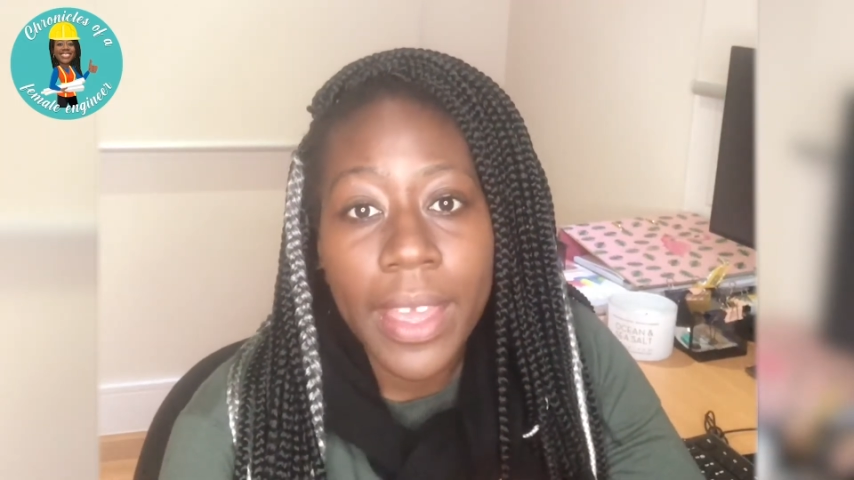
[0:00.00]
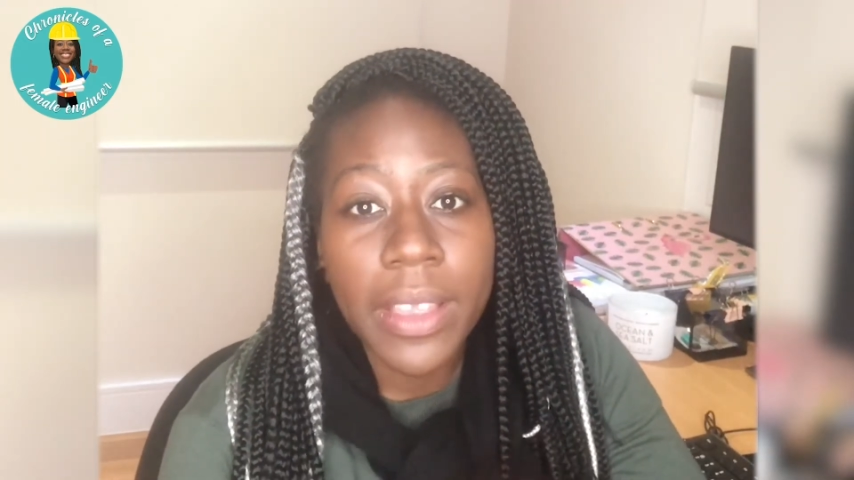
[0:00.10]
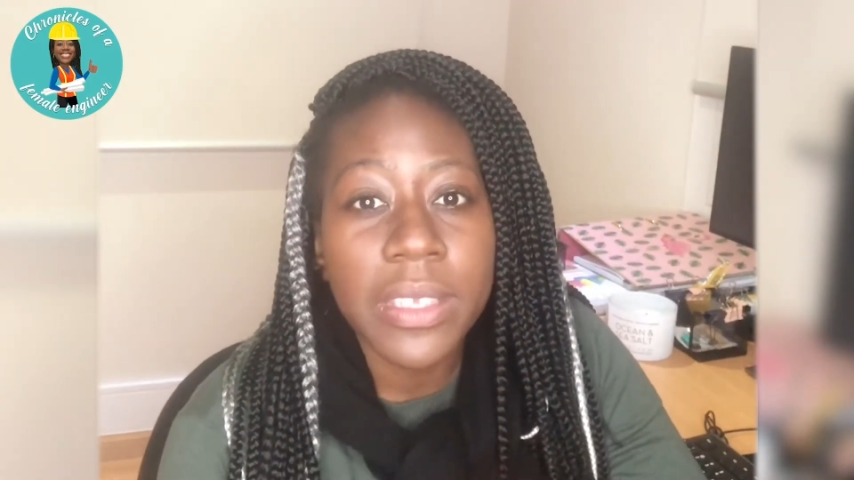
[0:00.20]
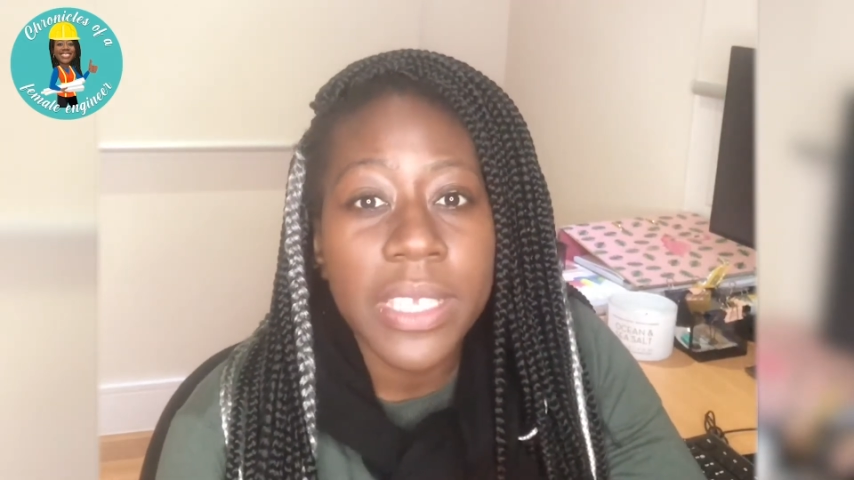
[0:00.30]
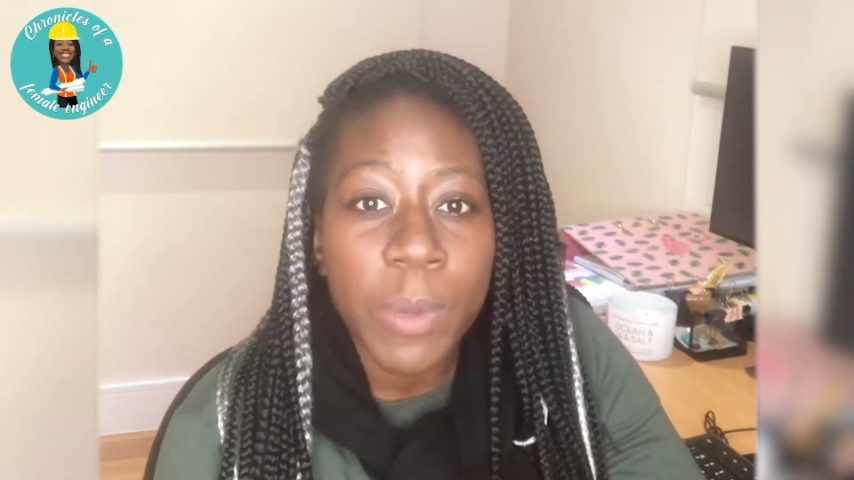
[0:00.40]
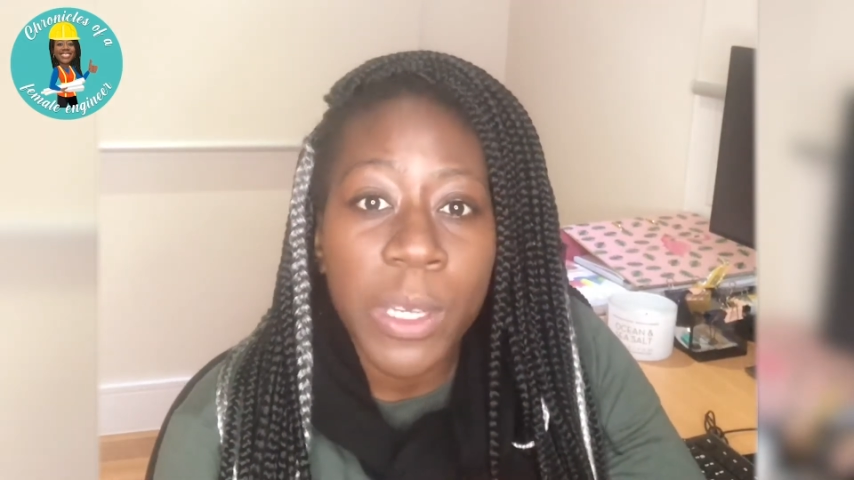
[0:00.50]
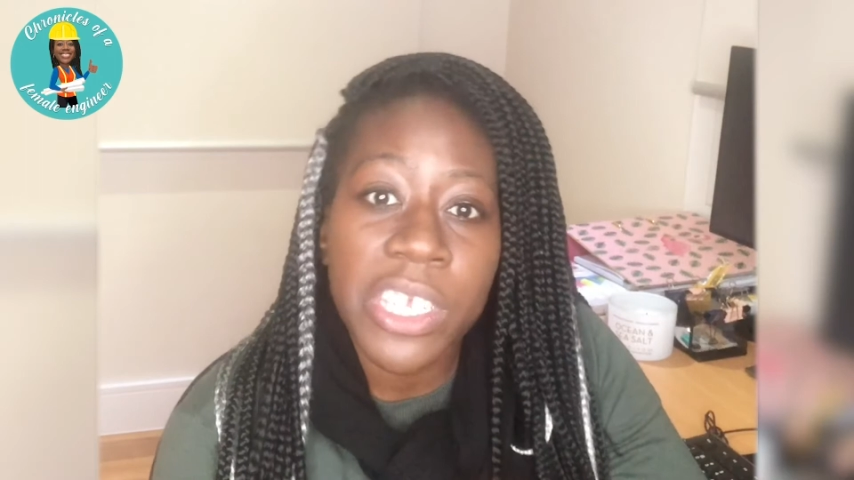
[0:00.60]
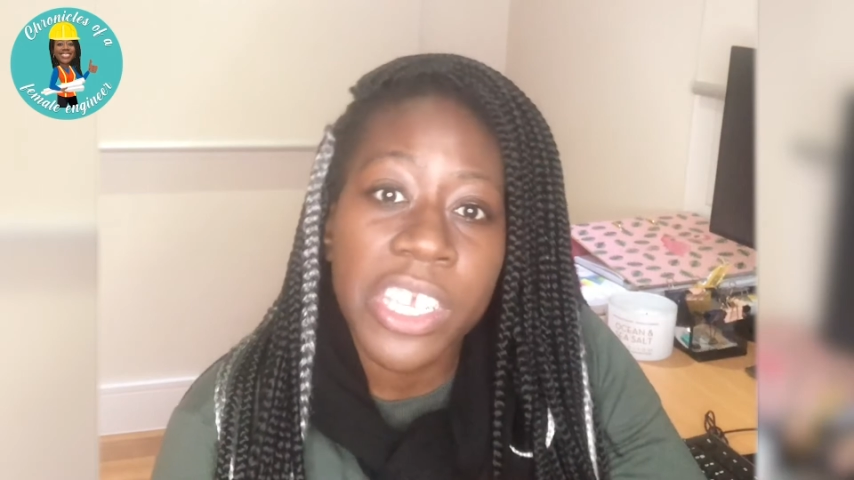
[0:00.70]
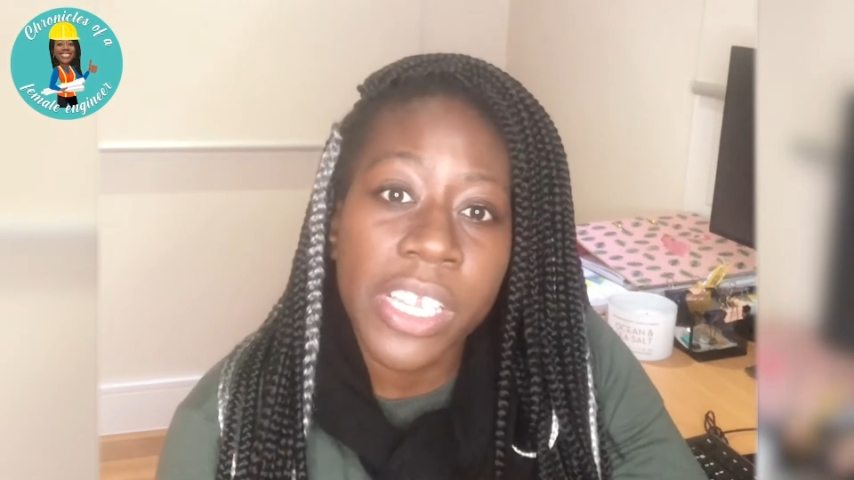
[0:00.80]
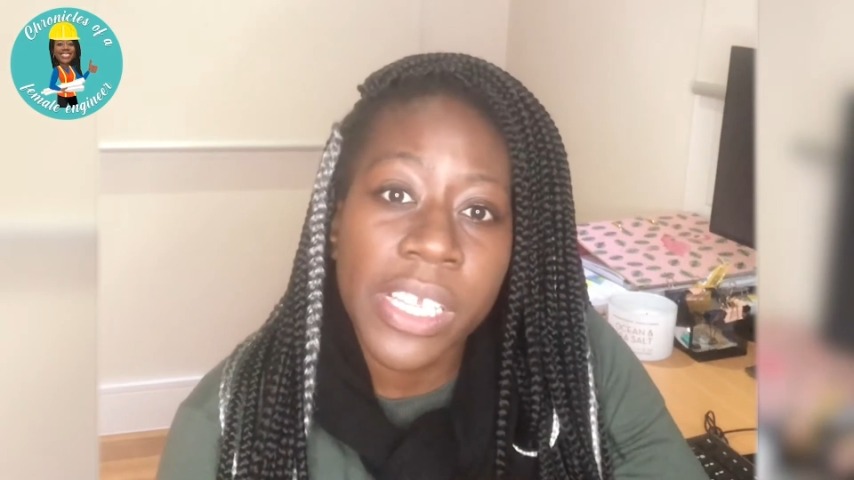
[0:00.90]
This is
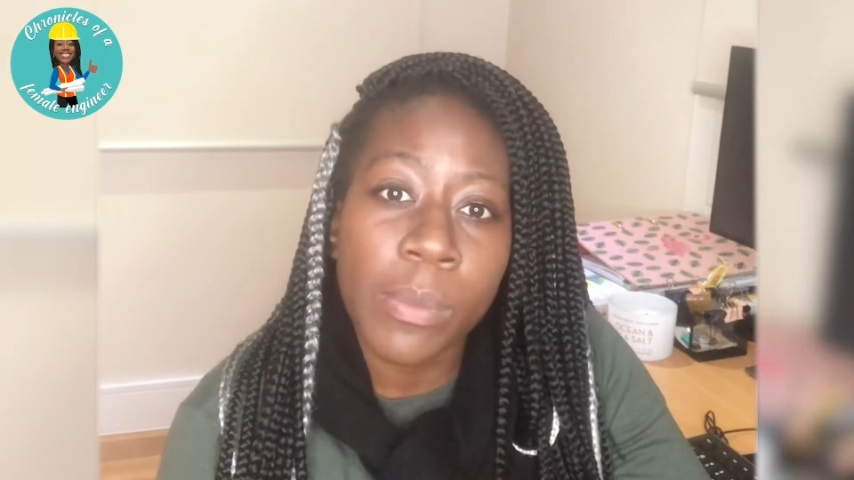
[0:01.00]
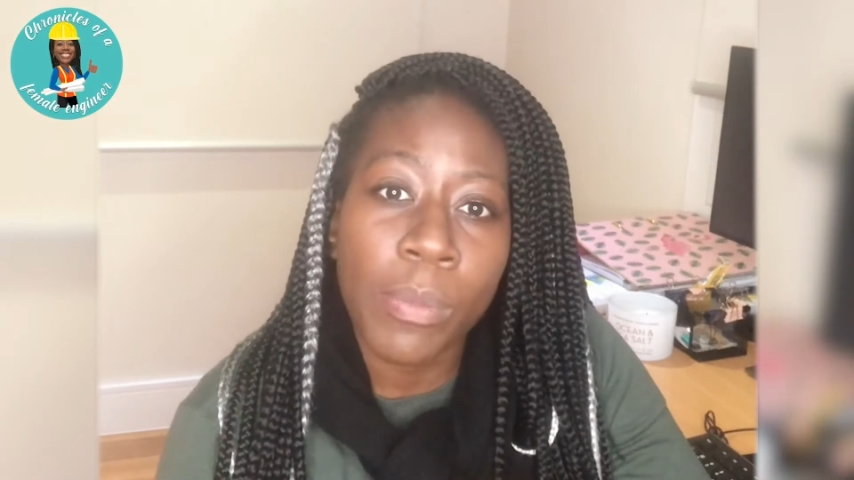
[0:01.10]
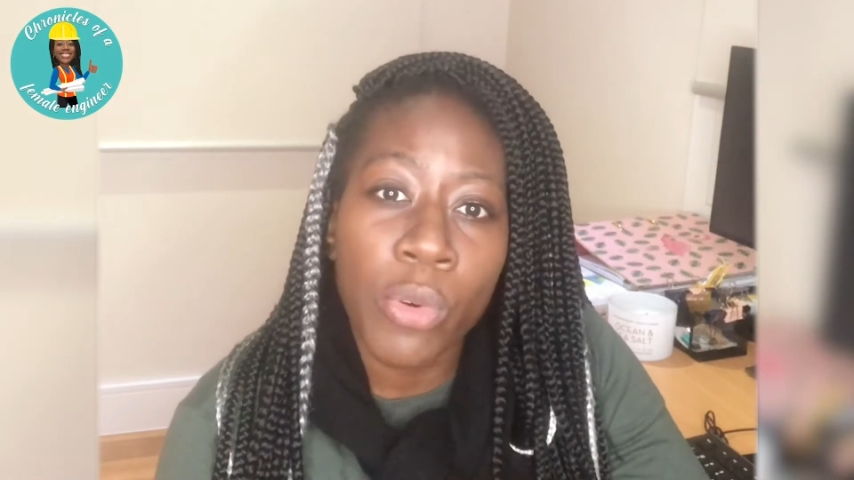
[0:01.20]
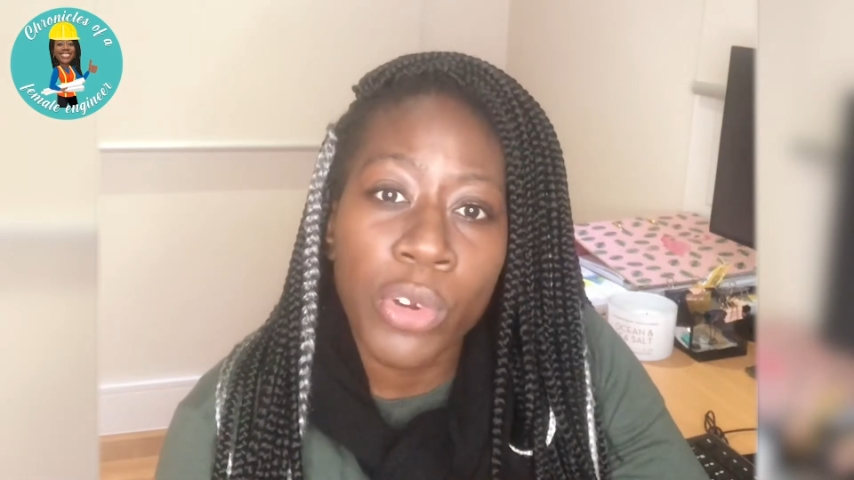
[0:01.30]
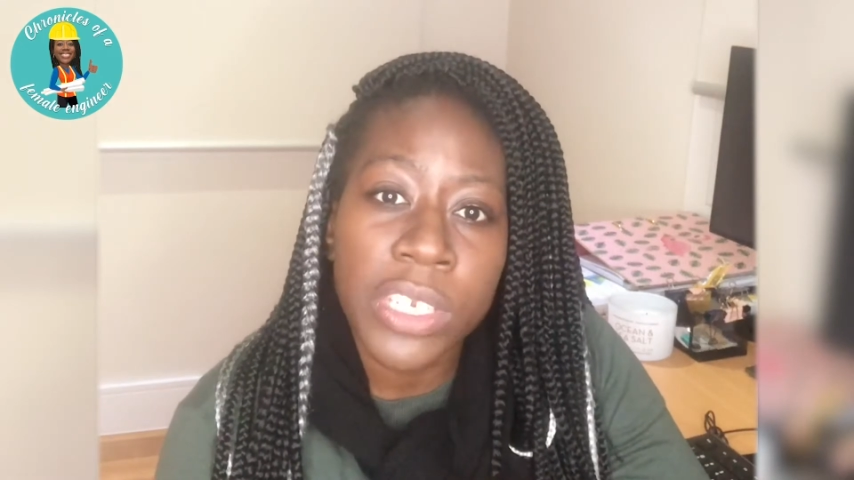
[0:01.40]
particularly important